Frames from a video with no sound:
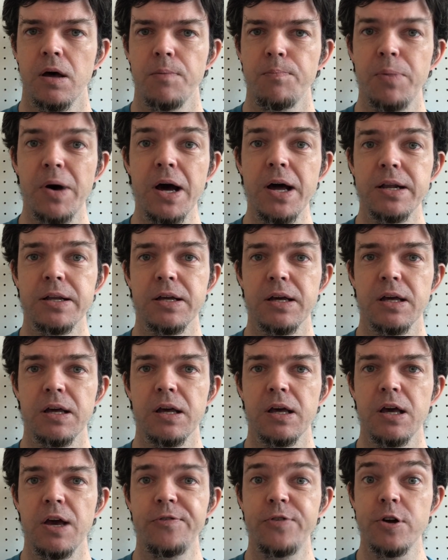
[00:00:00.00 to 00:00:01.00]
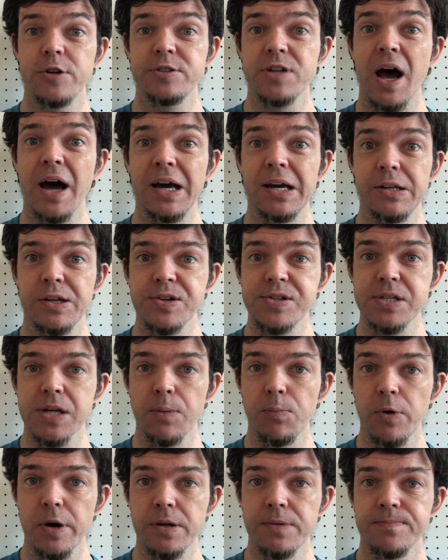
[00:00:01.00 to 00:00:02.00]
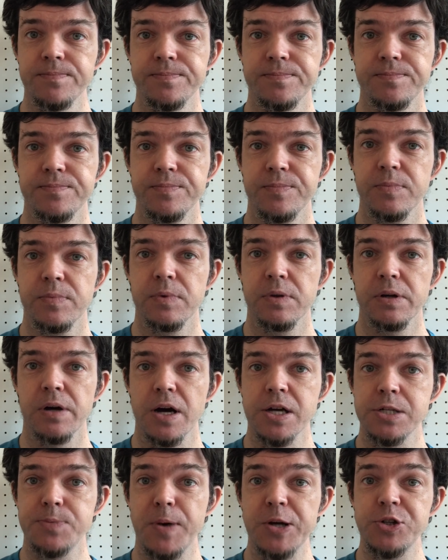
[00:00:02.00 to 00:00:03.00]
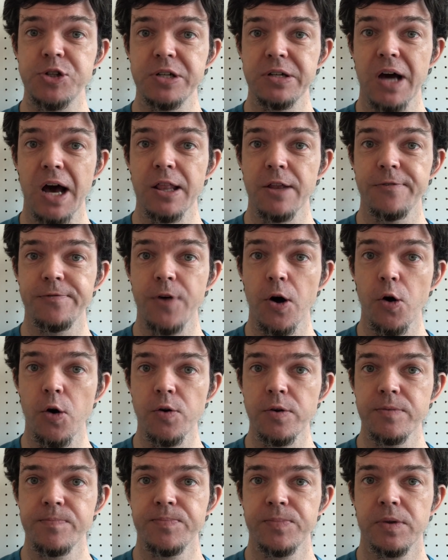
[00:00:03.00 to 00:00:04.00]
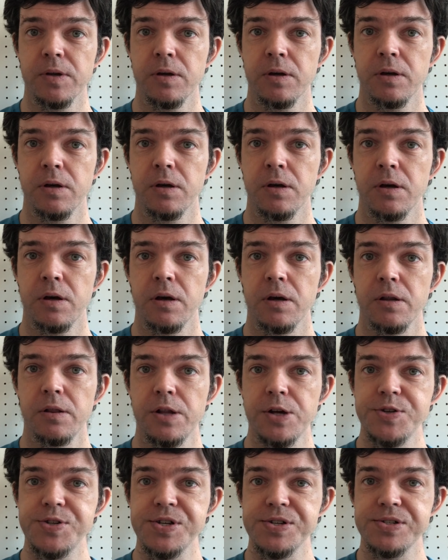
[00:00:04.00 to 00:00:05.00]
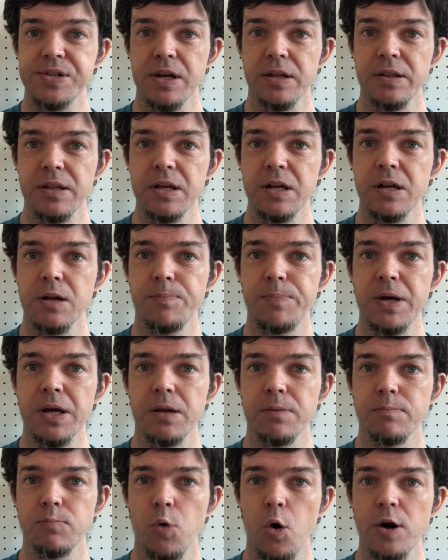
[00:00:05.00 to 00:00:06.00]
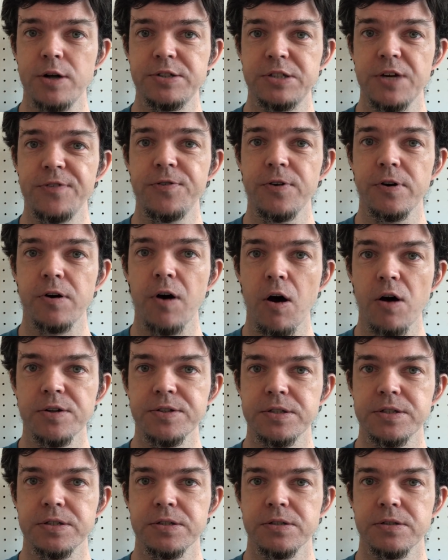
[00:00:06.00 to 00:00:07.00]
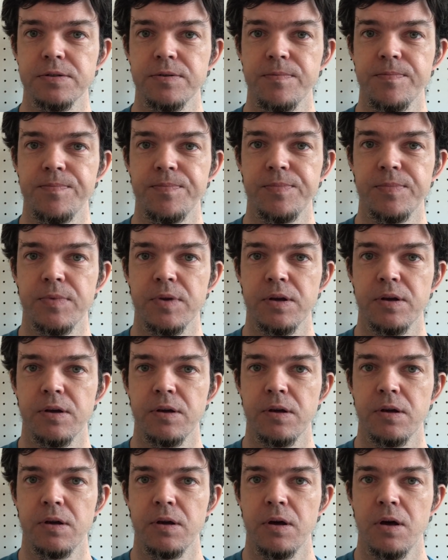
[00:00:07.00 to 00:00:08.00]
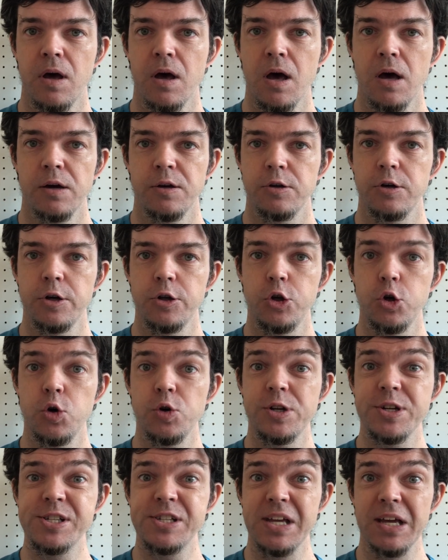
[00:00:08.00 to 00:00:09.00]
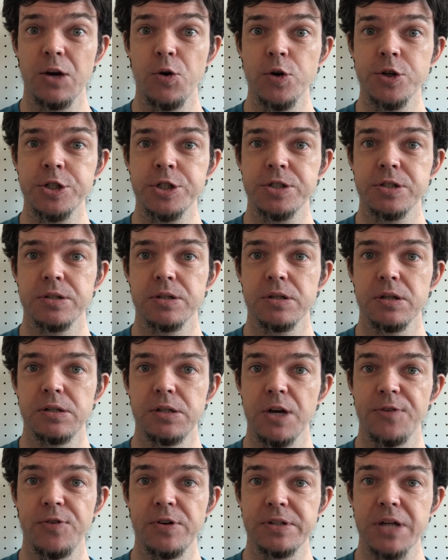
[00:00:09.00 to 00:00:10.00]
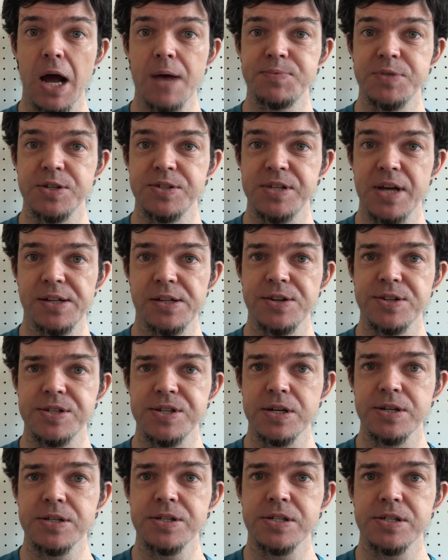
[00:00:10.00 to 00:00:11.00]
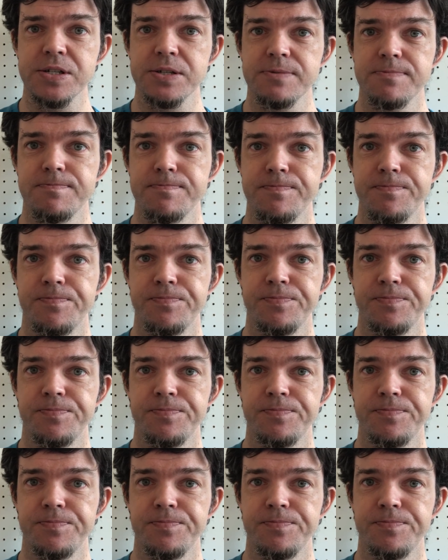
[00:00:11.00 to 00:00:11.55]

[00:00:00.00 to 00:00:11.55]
But if you're talking to someone, especially on the phone, this is a little bit more difficult. Could you distinguish the different types of sentences?